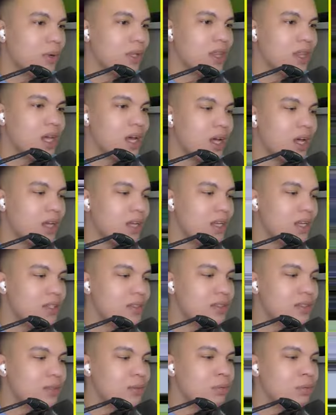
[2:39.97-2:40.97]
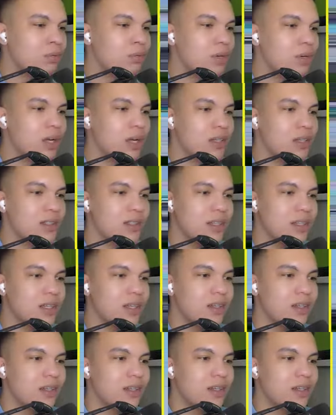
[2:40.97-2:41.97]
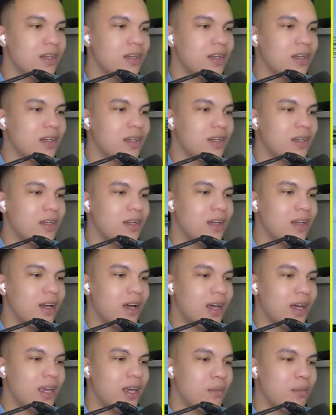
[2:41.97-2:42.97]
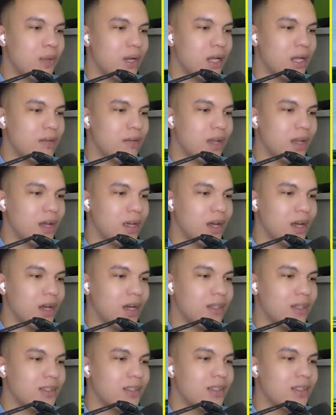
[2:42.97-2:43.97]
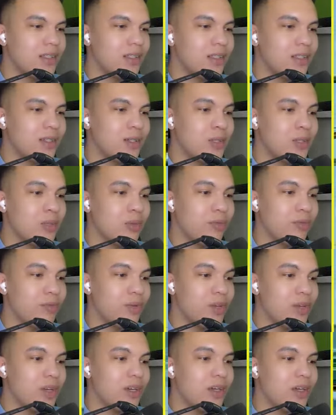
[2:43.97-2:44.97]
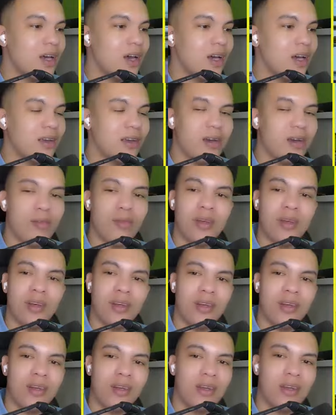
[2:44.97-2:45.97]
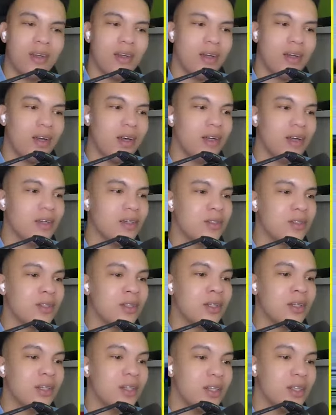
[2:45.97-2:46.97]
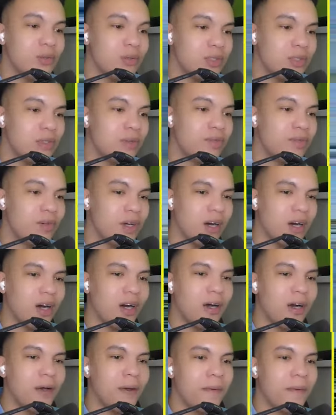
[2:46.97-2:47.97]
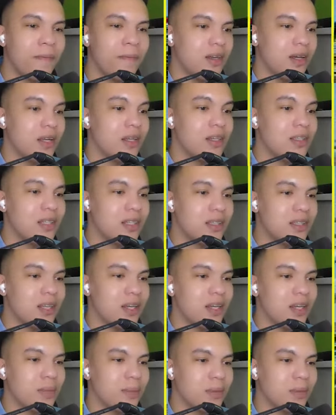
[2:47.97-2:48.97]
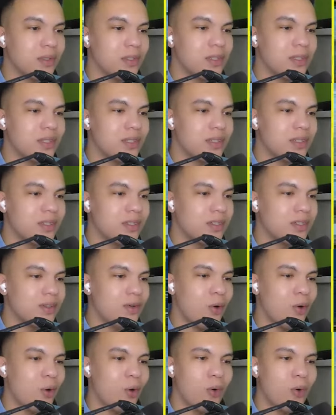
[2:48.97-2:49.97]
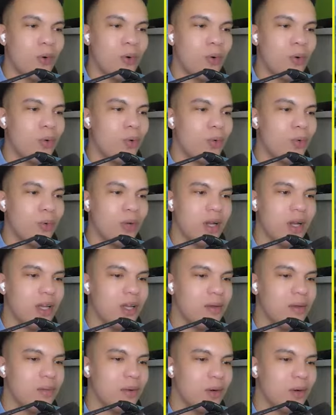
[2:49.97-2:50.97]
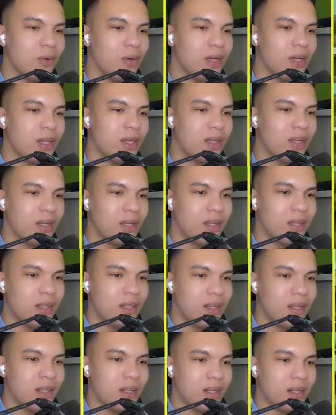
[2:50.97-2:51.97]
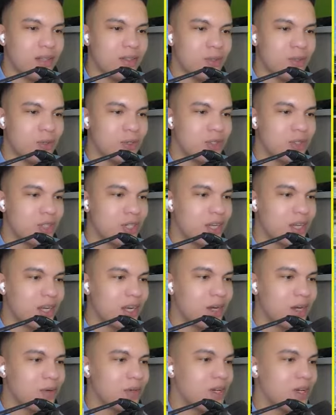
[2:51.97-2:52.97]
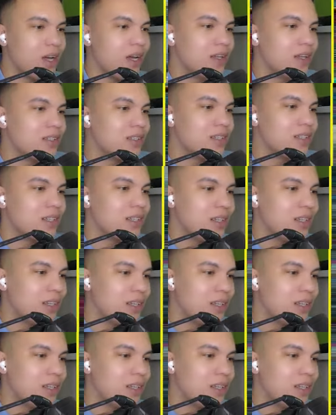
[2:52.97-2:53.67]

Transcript: But that is crazy. I can't believe that, guys. Sophia got Kevin an exclusive car and it's at the airport. Holy moly. Let's go and check it out, guys.